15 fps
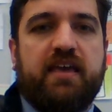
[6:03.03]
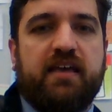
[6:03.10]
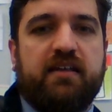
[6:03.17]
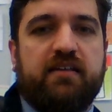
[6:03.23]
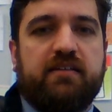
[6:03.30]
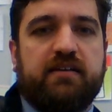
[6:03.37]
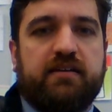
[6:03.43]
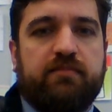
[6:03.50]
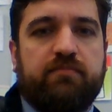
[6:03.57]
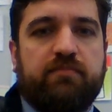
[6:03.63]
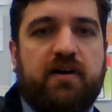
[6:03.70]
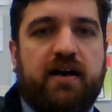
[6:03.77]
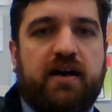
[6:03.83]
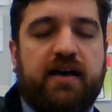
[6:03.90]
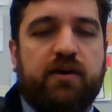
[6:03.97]
And
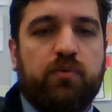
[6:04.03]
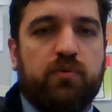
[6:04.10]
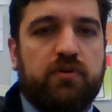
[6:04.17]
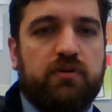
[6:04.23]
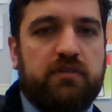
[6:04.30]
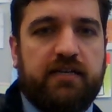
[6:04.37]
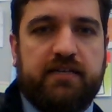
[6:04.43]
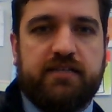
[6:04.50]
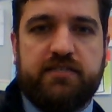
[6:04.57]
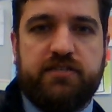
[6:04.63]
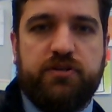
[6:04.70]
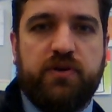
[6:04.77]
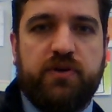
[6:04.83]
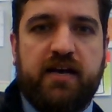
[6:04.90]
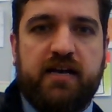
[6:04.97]
I will see
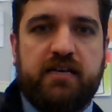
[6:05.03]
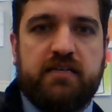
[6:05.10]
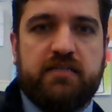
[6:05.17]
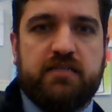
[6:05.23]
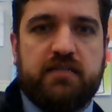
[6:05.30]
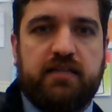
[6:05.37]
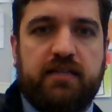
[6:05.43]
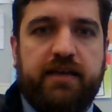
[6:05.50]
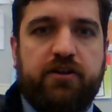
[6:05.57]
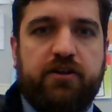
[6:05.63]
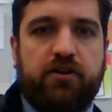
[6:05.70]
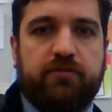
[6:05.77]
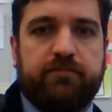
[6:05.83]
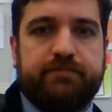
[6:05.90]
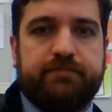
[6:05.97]
you guys
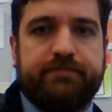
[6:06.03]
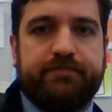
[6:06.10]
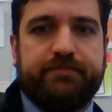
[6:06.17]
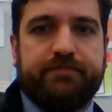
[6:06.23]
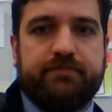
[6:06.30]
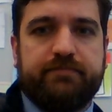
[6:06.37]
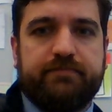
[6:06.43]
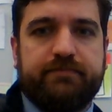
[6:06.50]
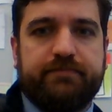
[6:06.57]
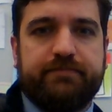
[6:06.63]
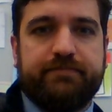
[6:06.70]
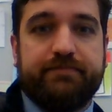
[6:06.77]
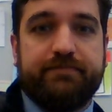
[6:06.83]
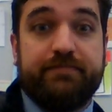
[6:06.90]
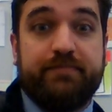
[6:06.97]
later.
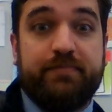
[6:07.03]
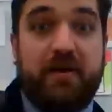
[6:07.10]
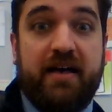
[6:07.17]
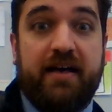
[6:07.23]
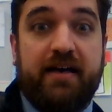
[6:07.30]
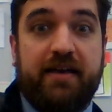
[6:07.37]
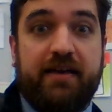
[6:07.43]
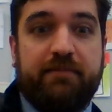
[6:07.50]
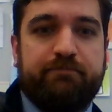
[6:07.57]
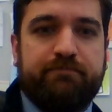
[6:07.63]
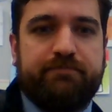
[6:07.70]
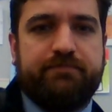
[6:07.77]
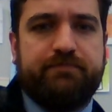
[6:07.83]
Bye.